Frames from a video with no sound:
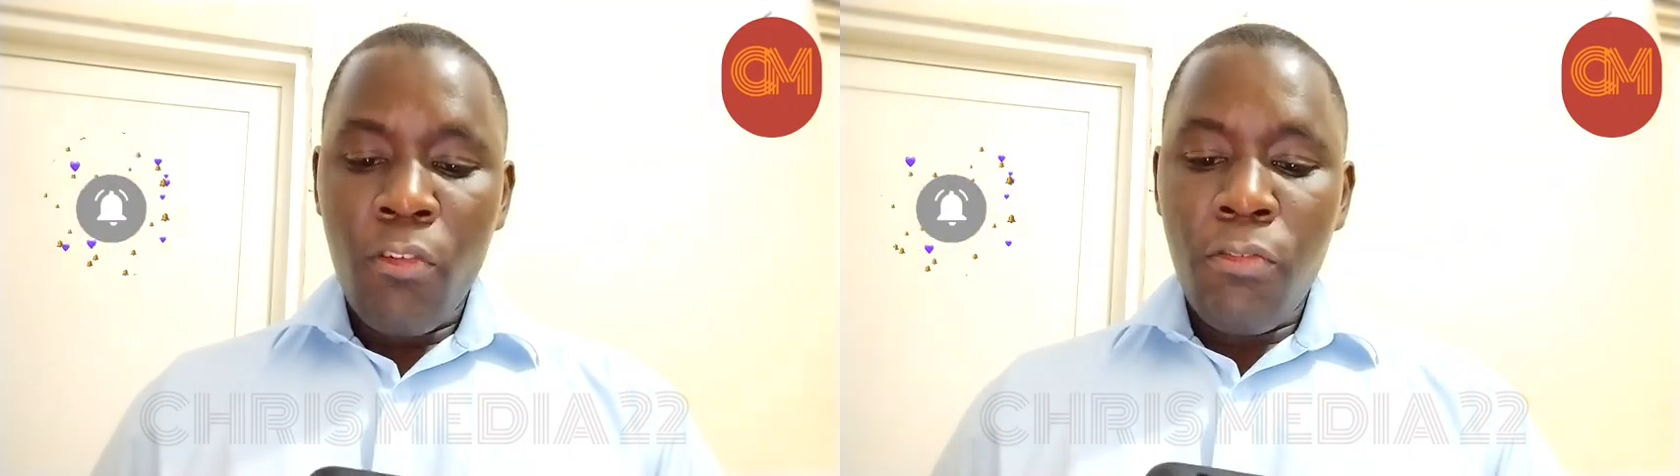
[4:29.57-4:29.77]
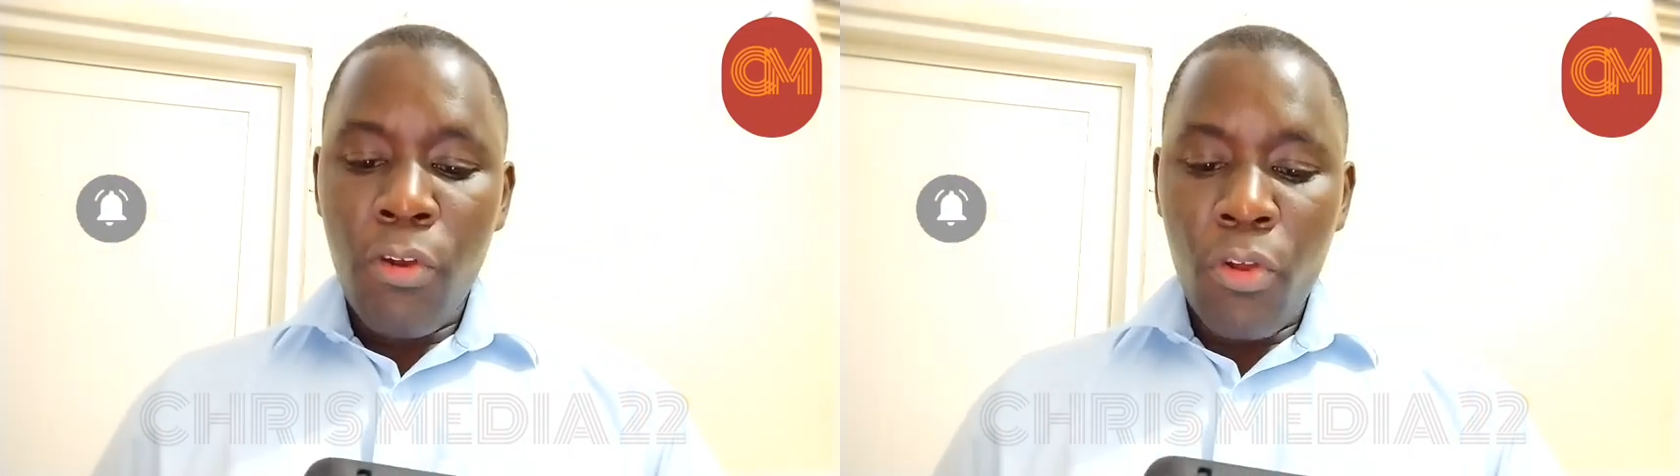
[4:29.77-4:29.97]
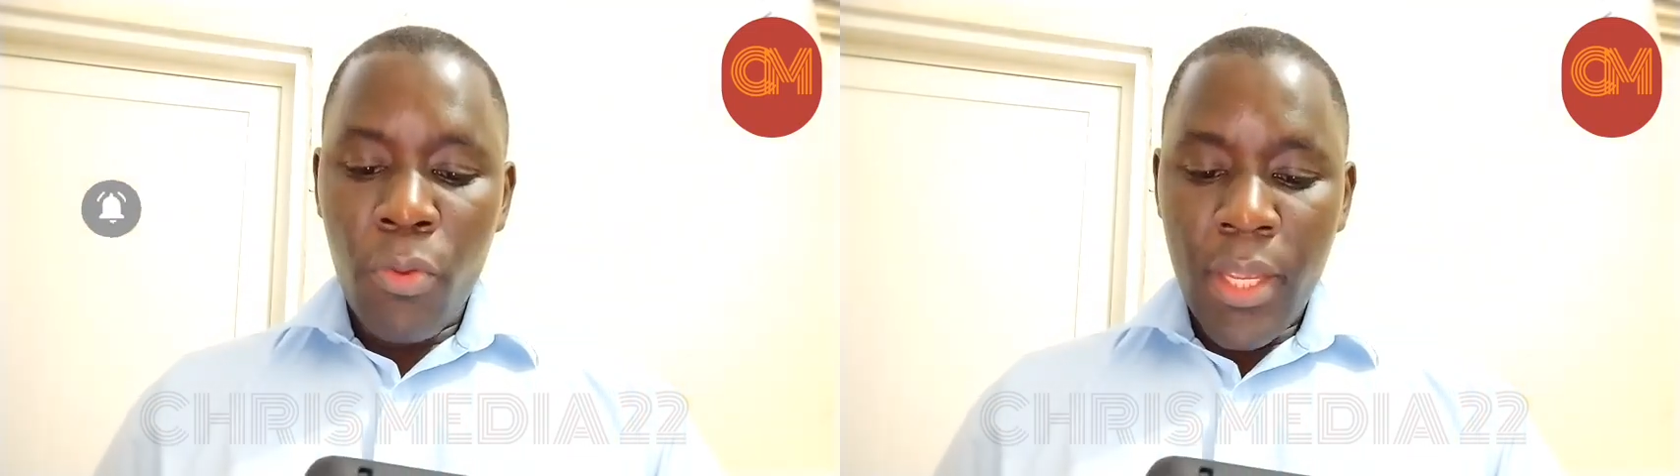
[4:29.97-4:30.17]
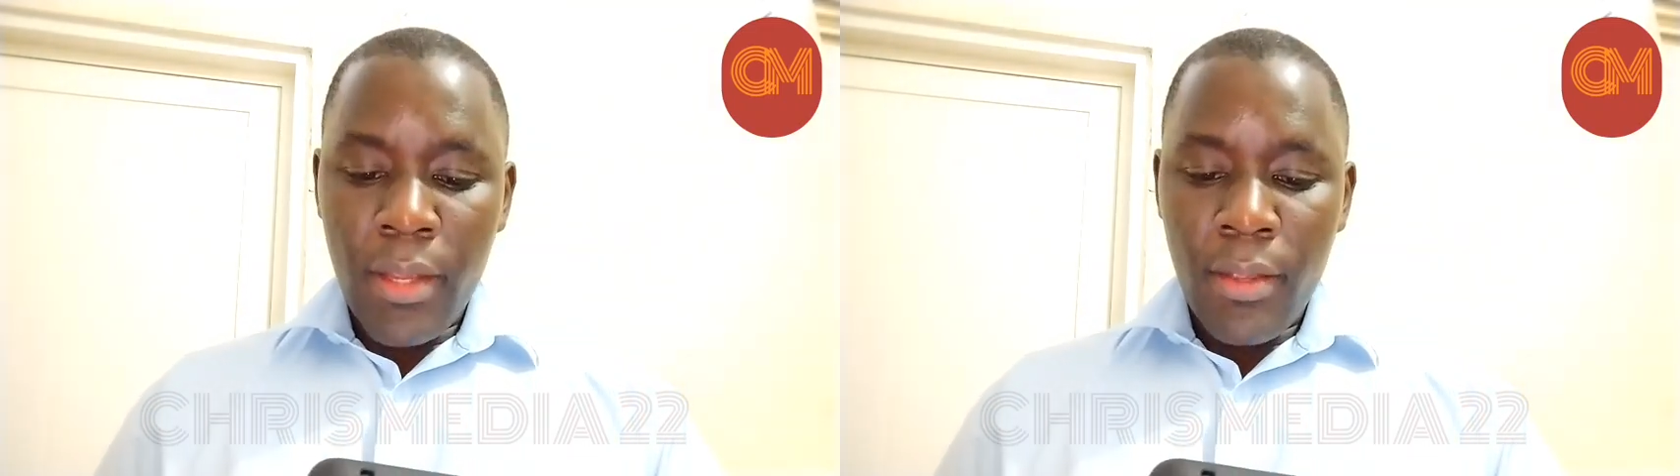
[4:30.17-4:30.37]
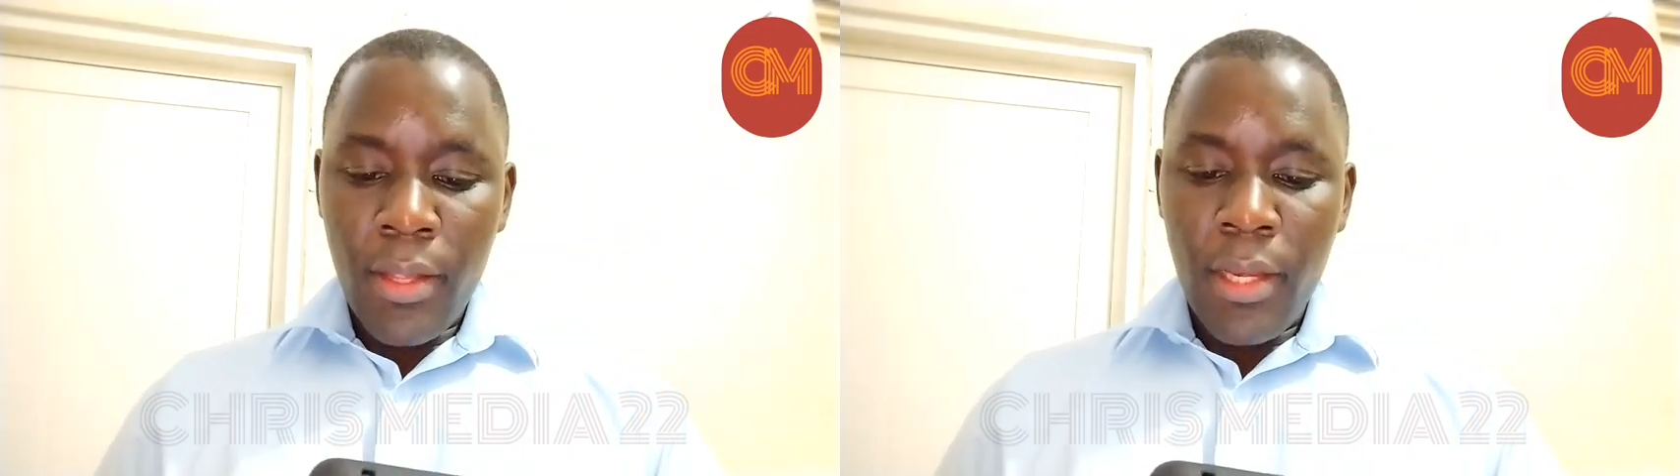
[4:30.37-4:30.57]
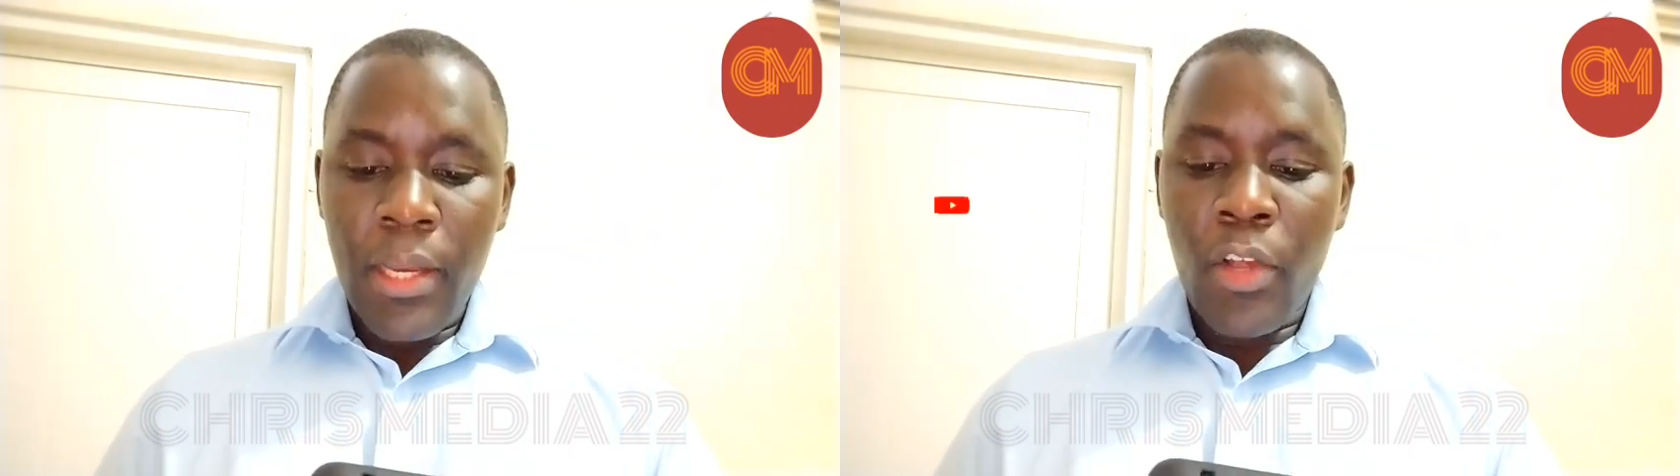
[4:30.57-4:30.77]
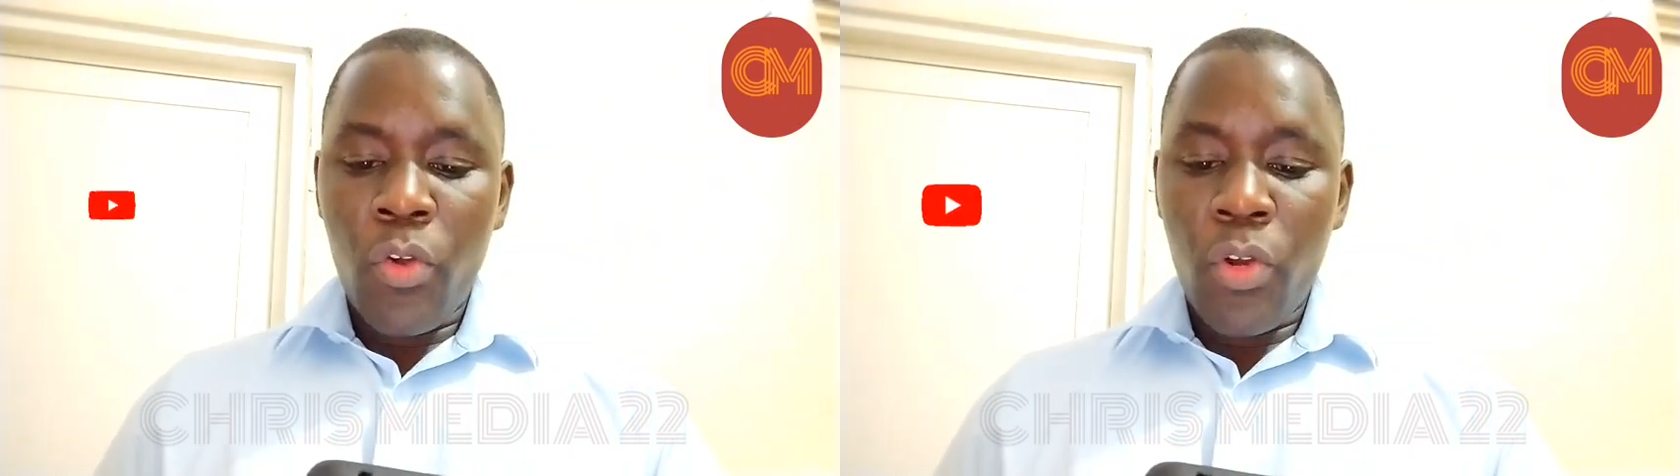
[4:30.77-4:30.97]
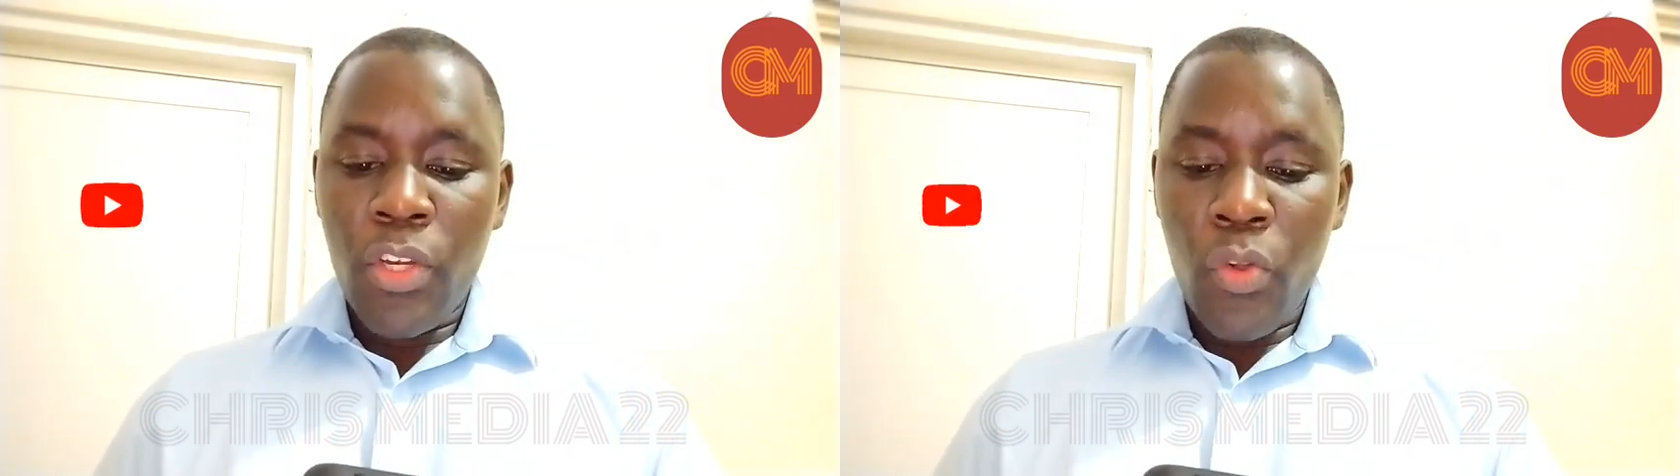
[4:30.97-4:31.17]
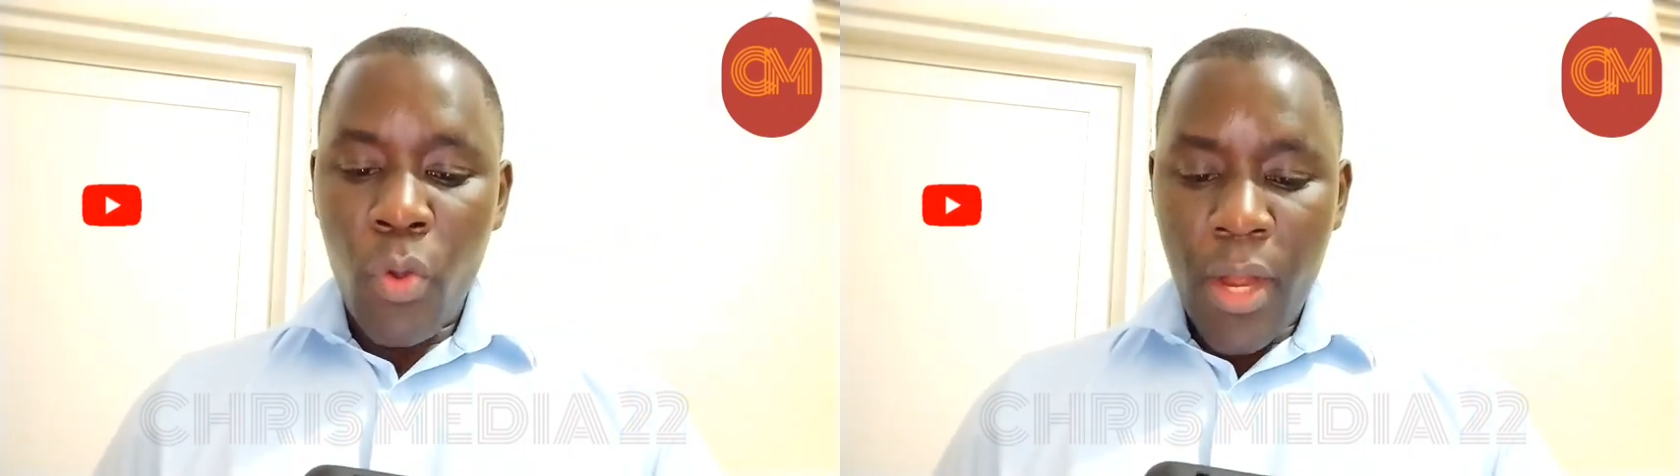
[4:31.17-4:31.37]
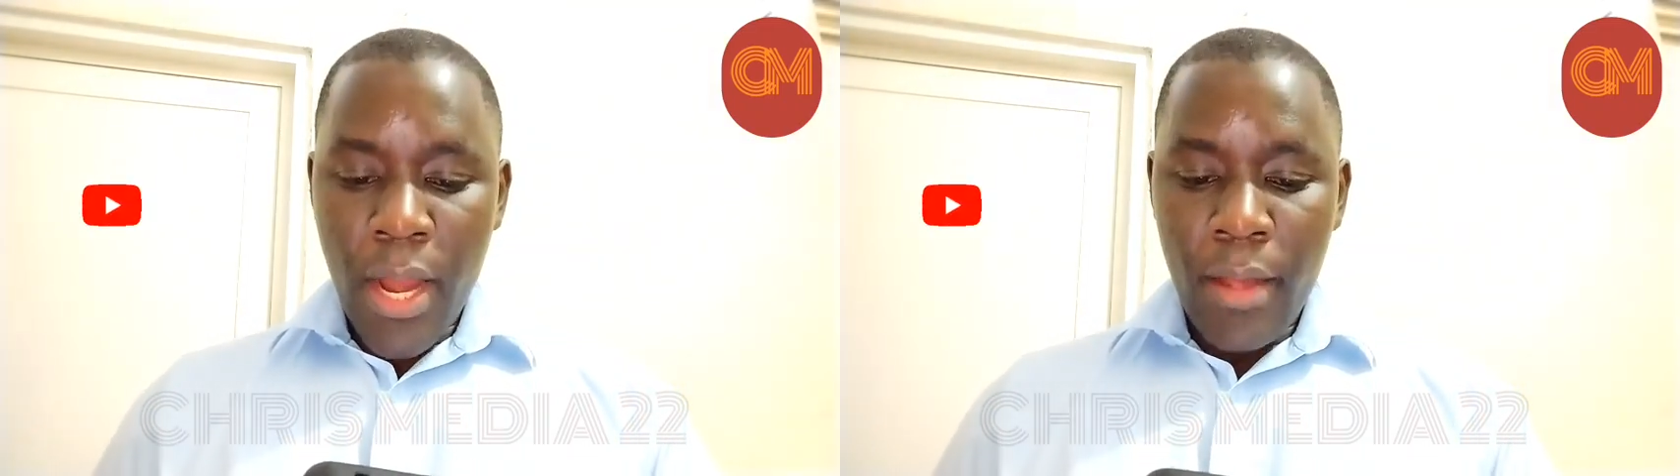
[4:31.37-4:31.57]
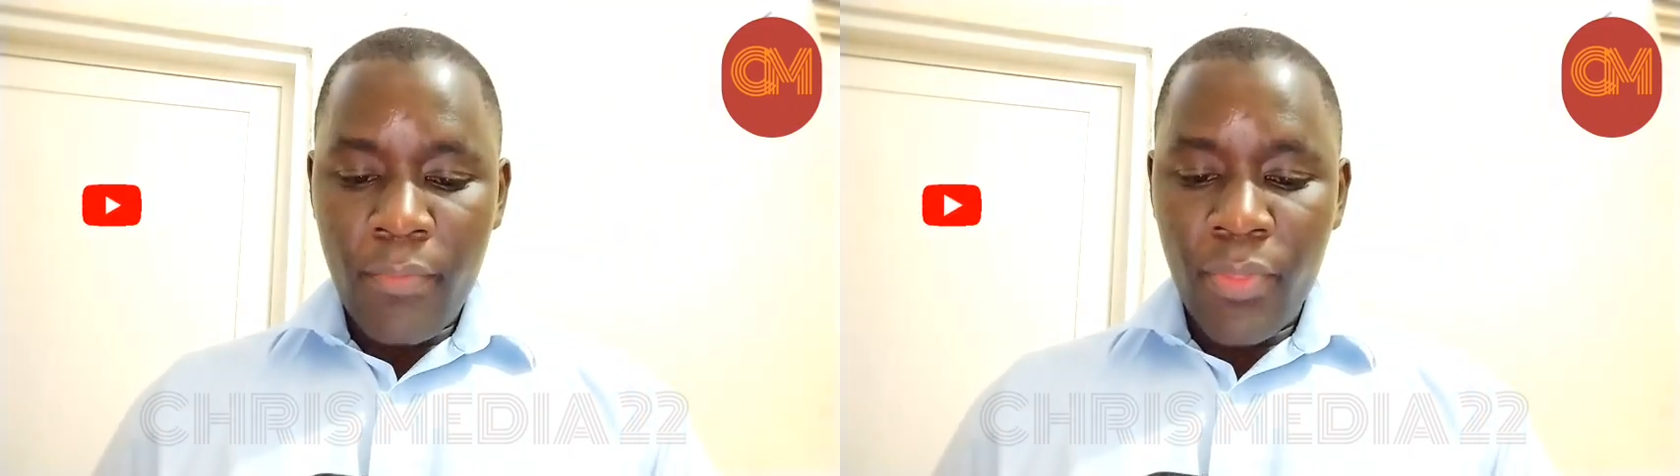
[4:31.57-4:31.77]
following the court order.